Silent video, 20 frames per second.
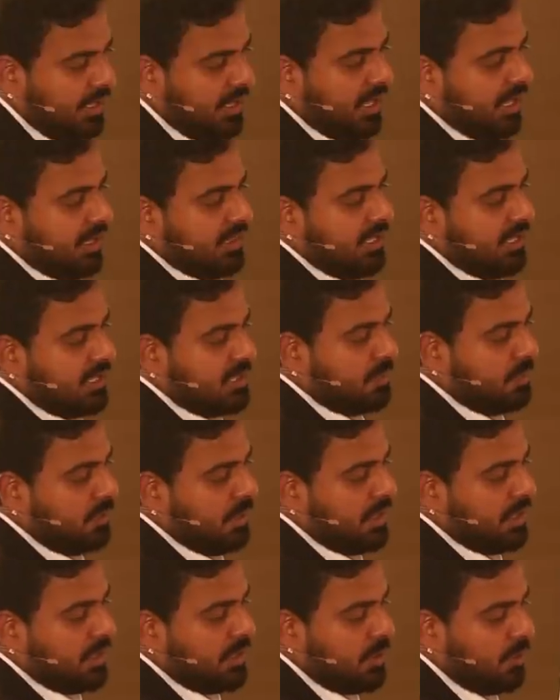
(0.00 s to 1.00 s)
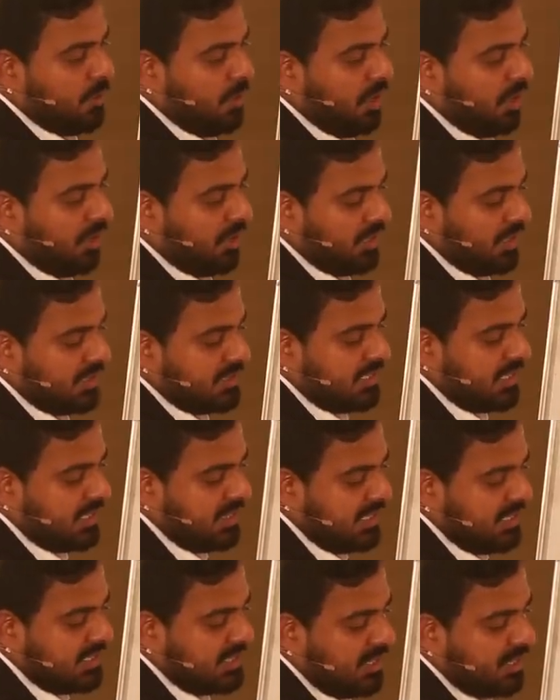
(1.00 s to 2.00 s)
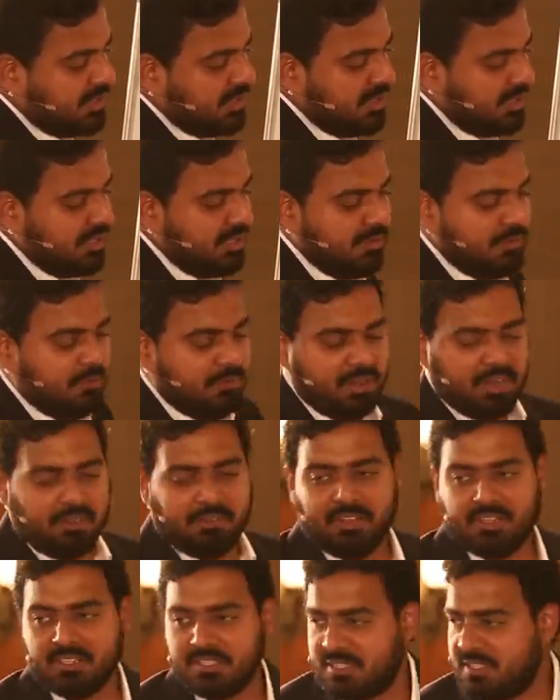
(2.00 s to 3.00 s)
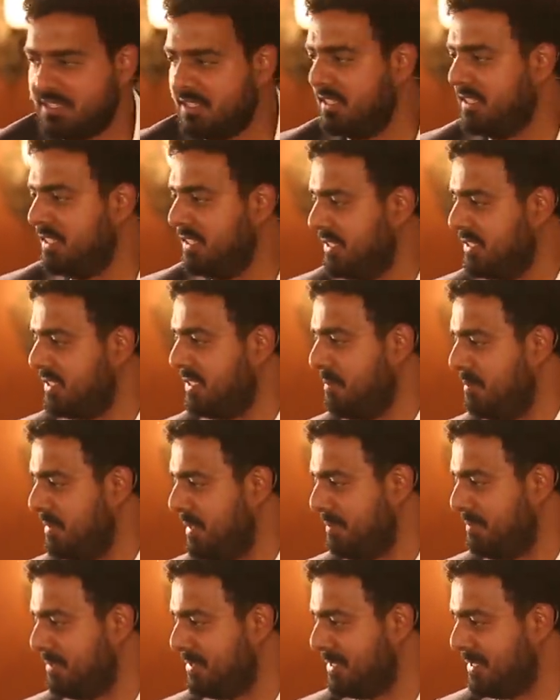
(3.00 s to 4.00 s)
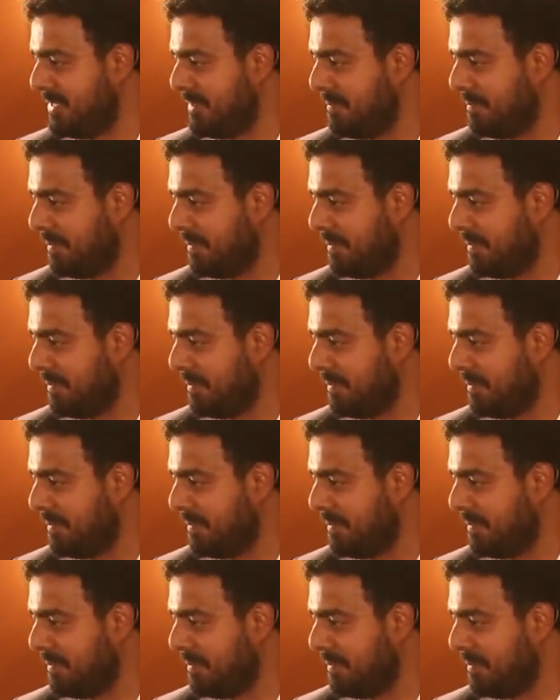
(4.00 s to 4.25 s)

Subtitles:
and there's P, Q, R. Let's say these are the various symptoms.